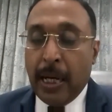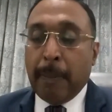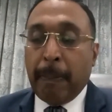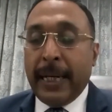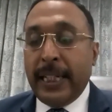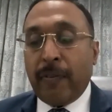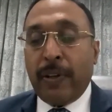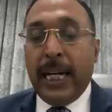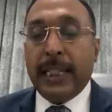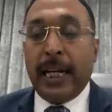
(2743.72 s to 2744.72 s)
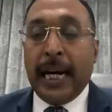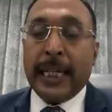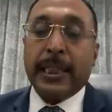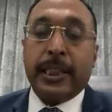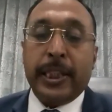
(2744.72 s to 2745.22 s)
My dear friend, the
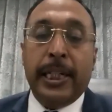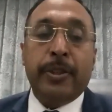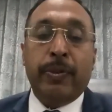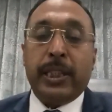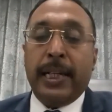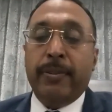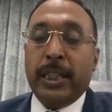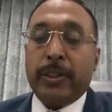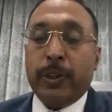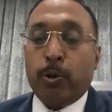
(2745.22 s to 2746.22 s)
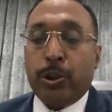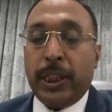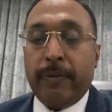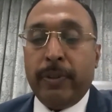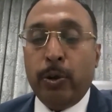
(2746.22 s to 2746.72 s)
last change which I just wish to
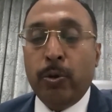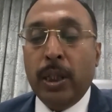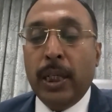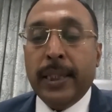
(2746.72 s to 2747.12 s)
share with you,